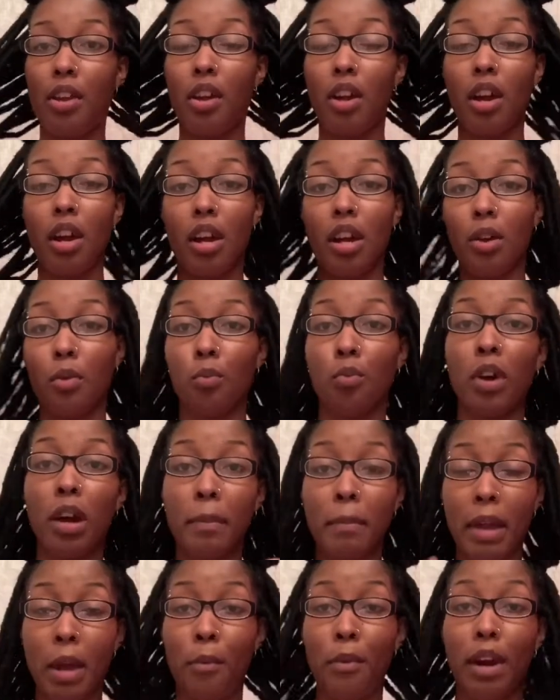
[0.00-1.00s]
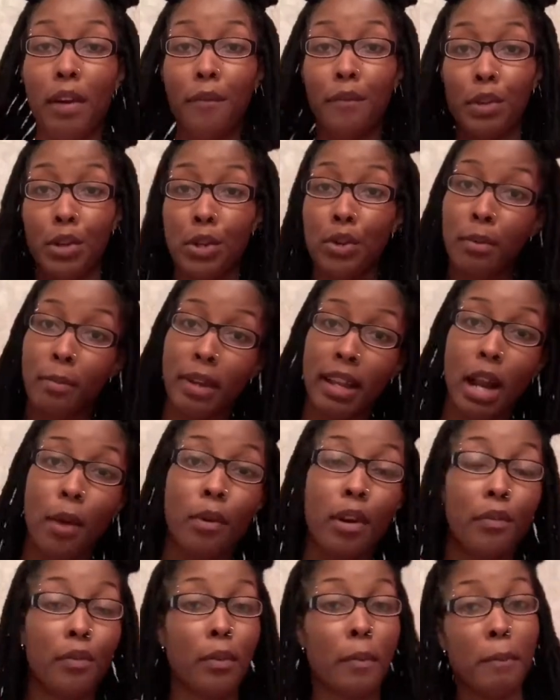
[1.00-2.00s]
what may work for you may not
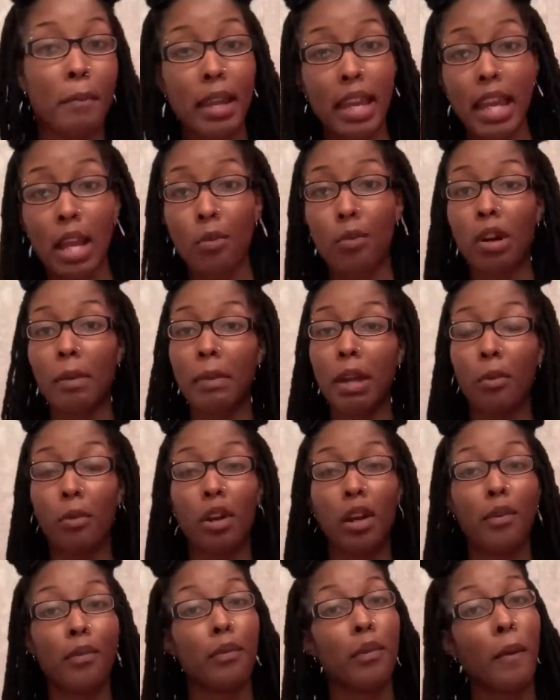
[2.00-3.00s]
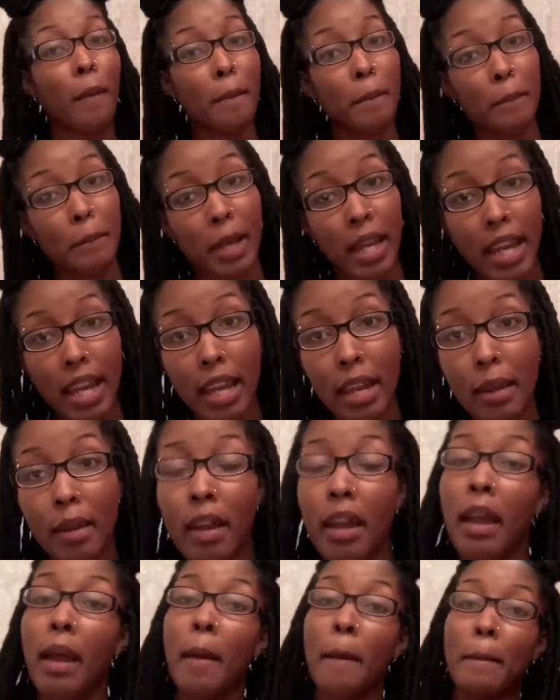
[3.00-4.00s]
work for me, and what may work for
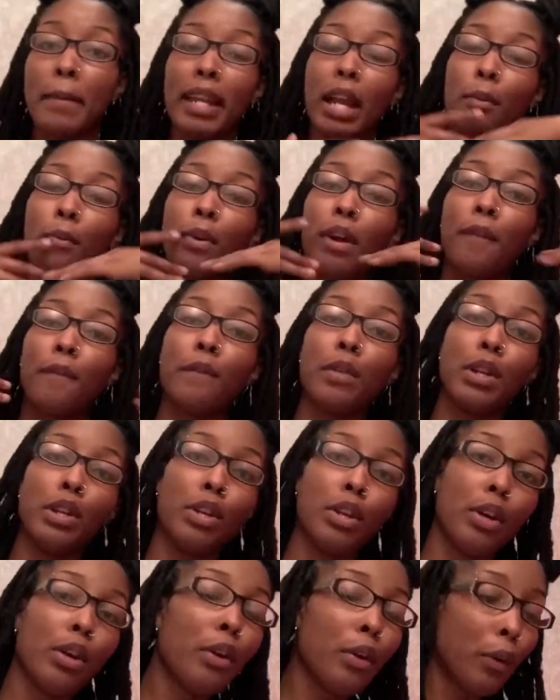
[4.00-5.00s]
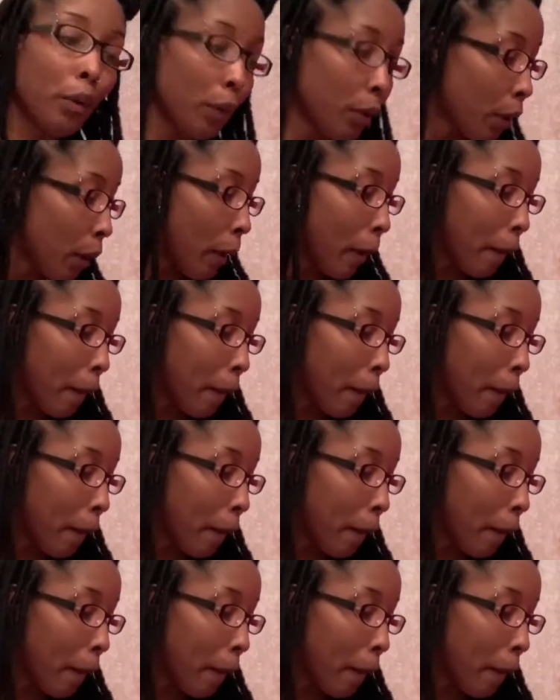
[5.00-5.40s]
me may not work for you.